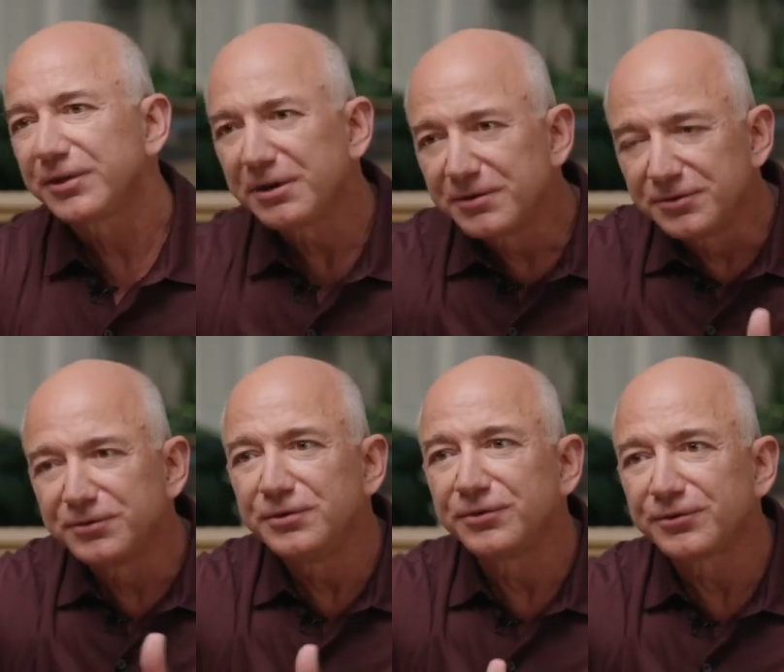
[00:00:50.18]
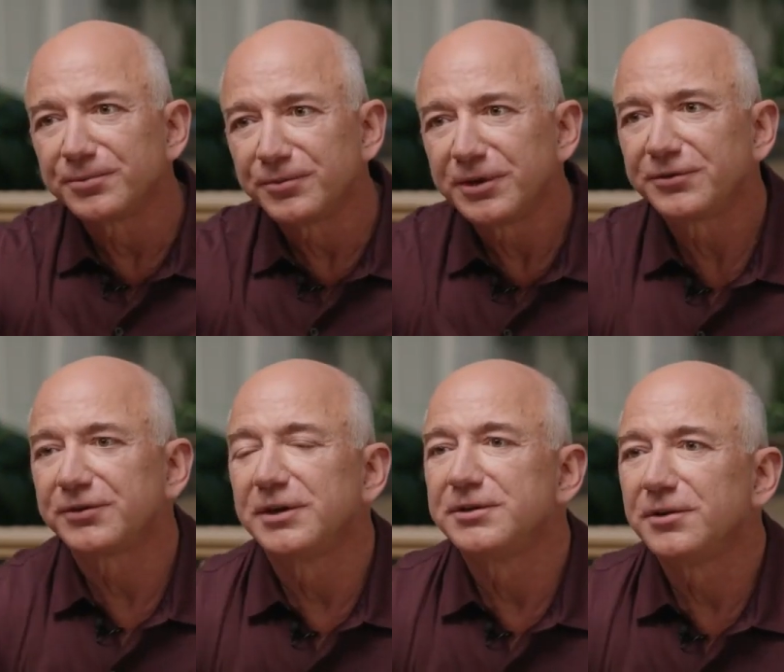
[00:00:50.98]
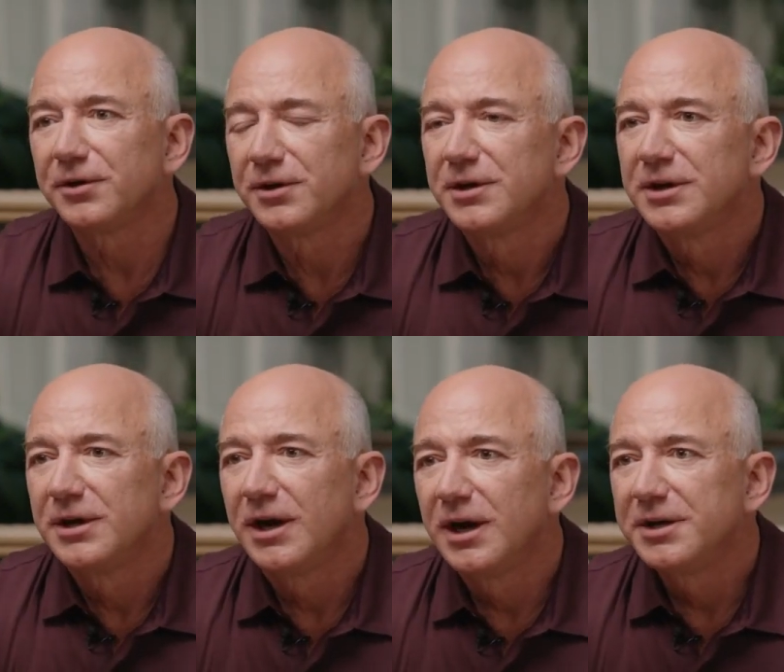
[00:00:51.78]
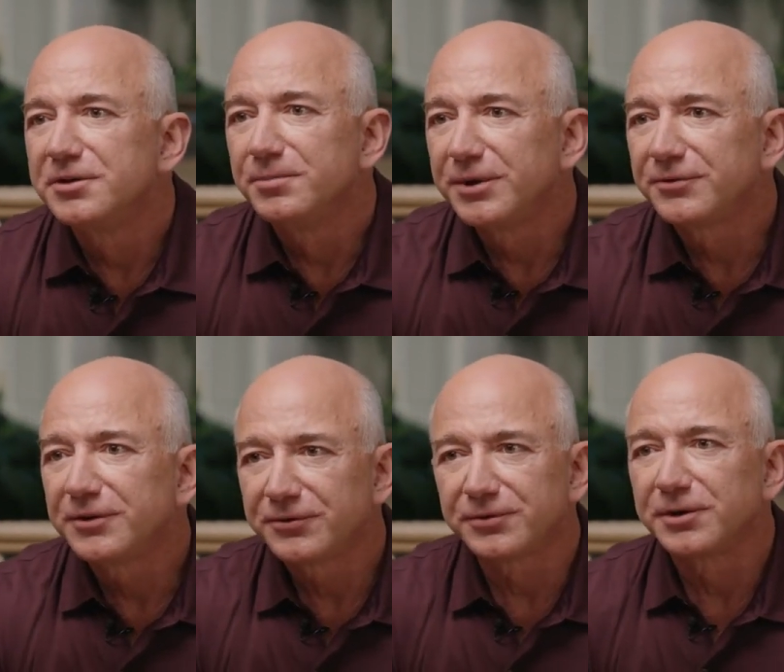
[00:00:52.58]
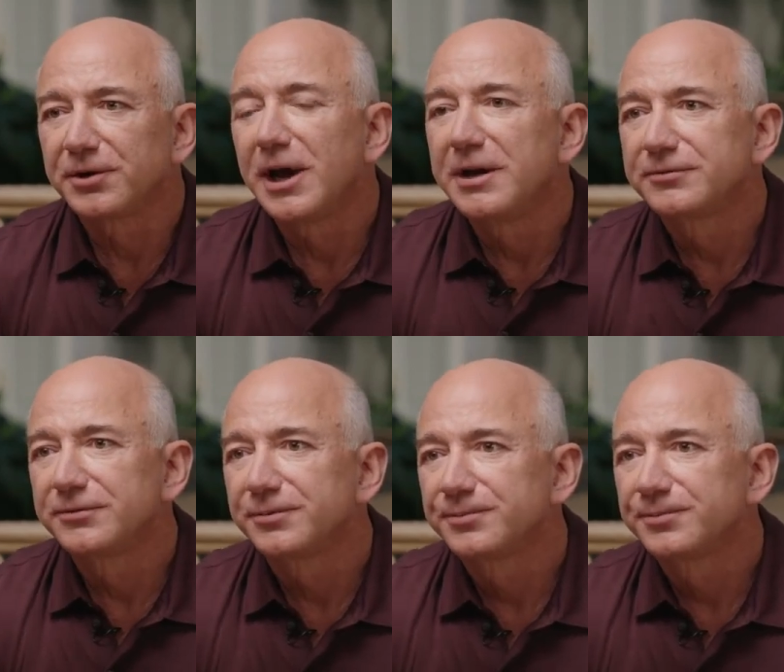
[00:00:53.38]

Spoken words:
Try to reduce some risk in your business or your life.